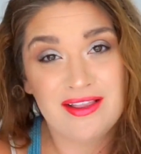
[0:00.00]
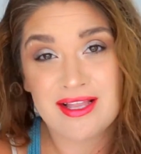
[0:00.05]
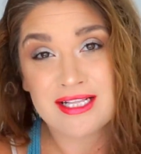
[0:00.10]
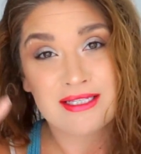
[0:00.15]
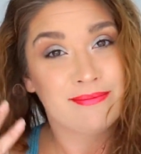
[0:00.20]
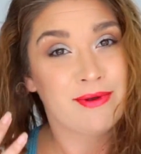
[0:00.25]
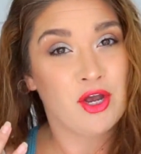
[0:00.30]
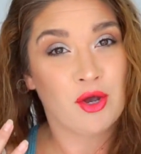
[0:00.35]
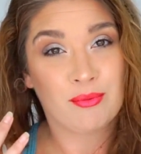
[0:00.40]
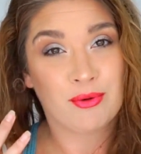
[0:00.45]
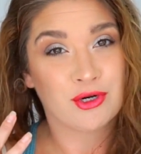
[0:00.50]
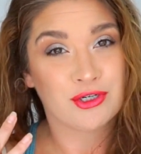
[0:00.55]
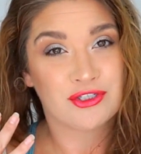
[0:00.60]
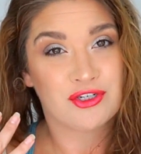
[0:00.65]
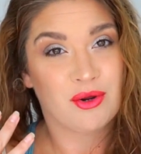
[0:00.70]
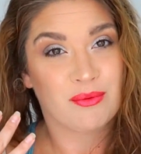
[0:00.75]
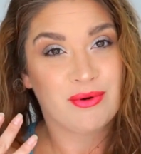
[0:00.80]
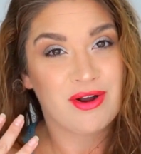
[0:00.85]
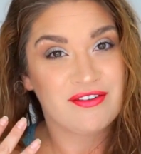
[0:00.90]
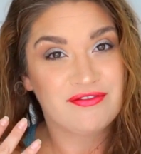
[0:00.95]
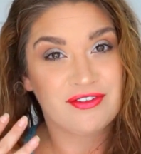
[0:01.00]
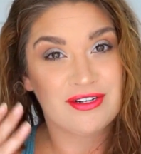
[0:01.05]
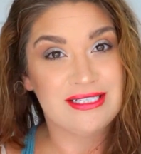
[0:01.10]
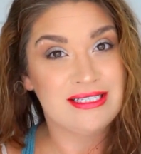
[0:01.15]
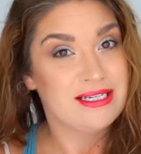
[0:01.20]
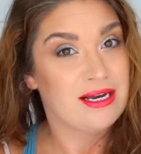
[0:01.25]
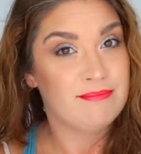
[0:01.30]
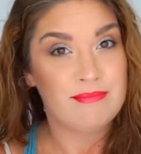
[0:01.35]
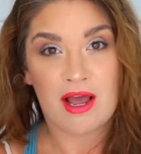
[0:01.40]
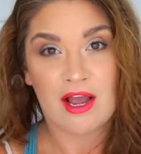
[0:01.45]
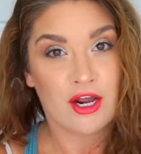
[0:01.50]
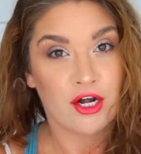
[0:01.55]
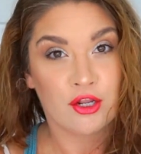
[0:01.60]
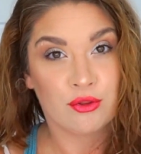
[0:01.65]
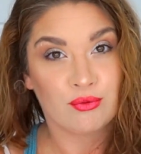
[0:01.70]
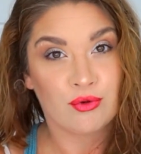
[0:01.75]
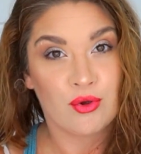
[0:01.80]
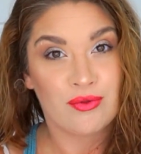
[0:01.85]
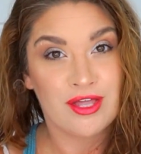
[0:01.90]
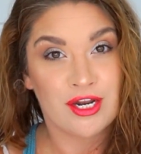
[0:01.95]
That's my own personal preference, and I'm not going
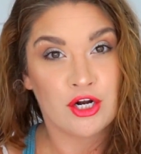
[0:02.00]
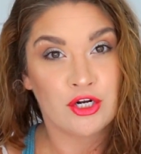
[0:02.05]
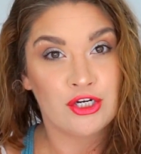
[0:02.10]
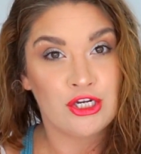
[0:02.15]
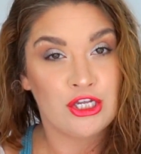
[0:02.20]
to throw that onto